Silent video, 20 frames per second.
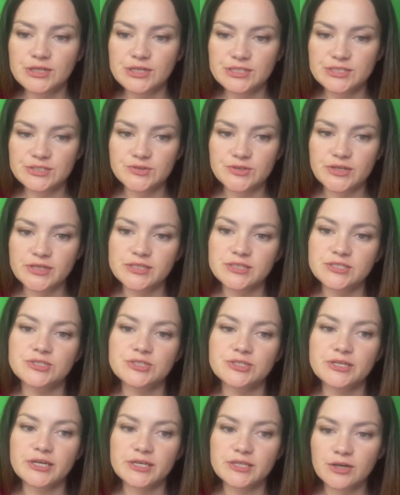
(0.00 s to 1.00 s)
is ready
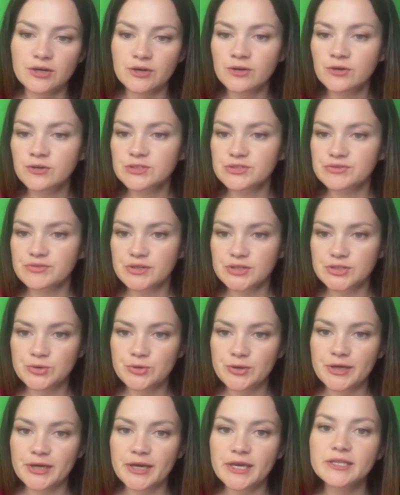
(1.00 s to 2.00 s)
to get all the way
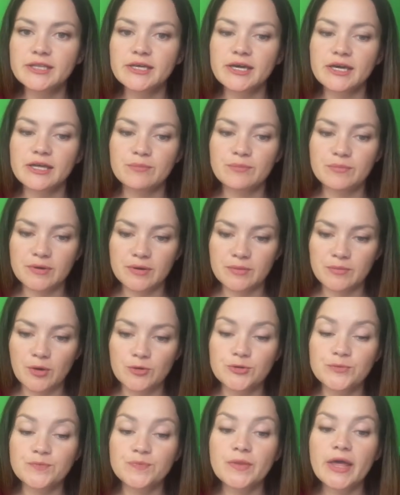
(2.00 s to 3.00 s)
to a8 and
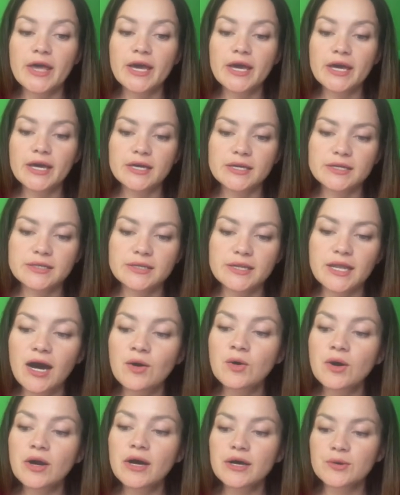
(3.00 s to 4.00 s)
promote.
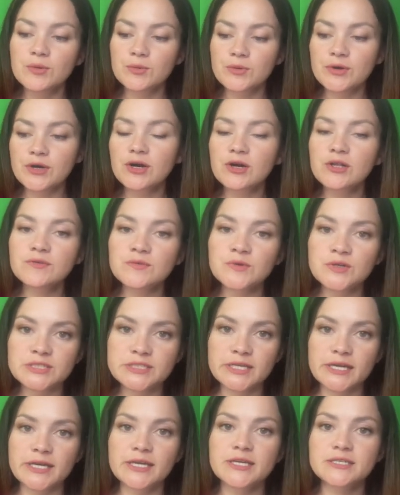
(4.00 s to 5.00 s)
Now, we
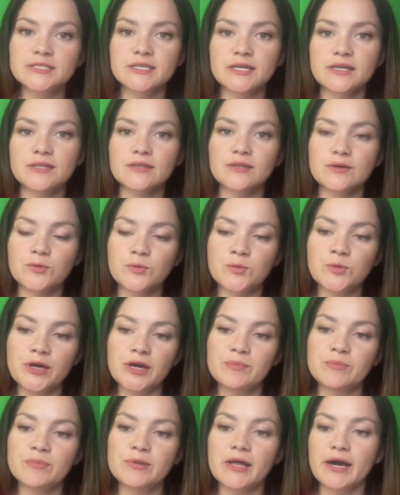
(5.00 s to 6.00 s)
always say that
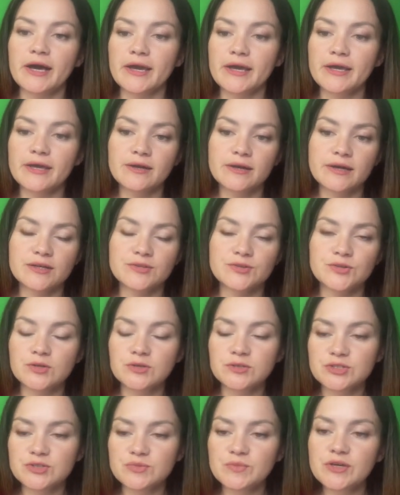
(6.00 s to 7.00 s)
we apply
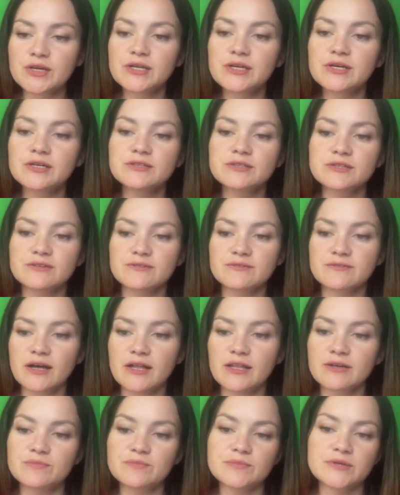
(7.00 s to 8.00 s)
control the middle,
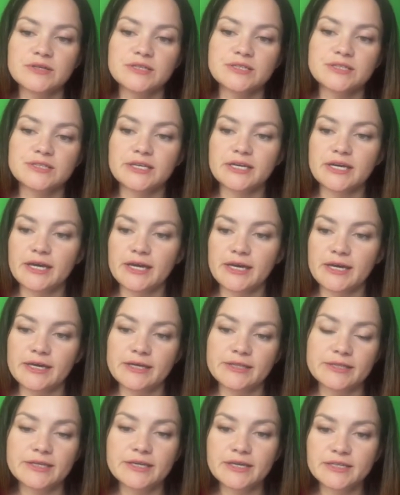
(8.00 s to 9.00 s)
development,
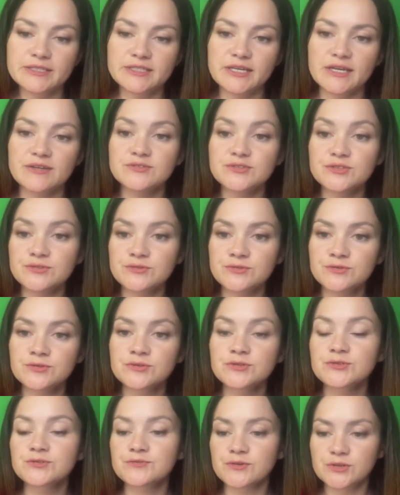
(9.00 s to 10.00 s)
and king safety
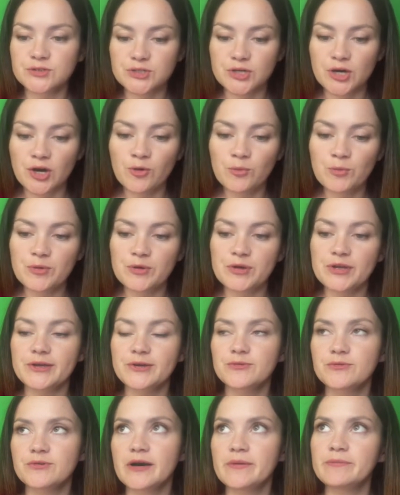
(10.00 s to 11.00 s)
rules for the
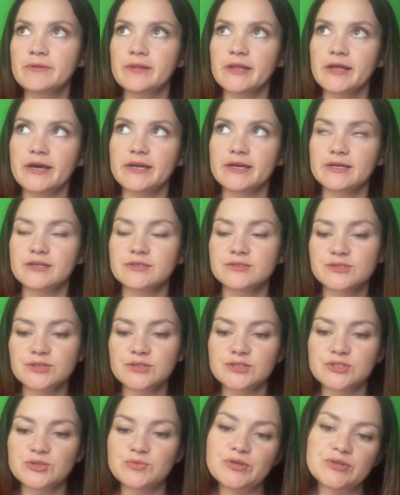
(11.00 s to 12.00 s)
opening. We apply
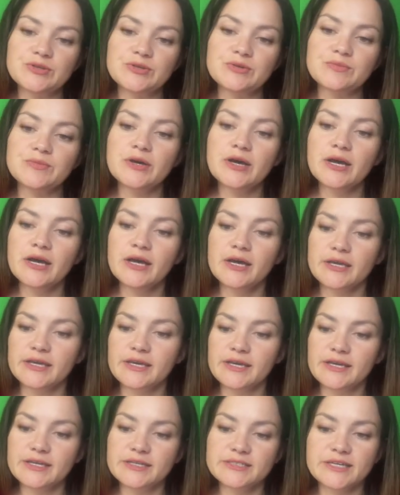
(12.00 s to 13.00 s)
control the middle,
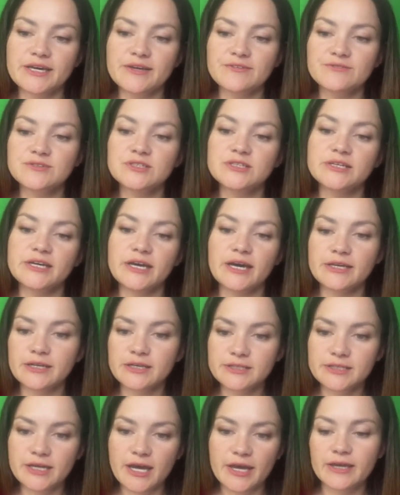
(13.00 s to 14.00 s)
king safety, and
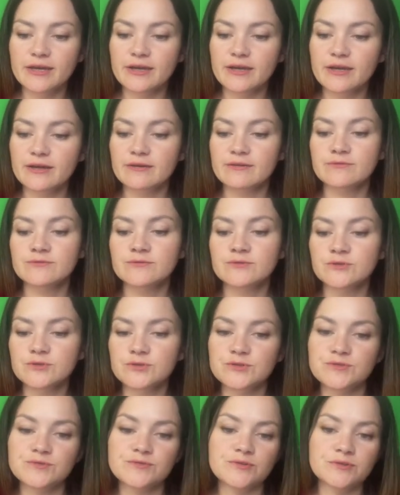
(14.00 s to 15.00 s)
attacking
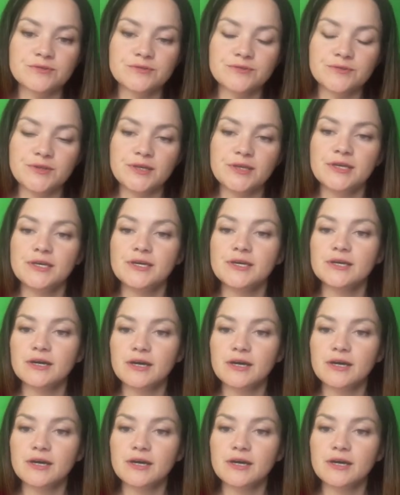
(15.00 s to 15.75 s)
rules for the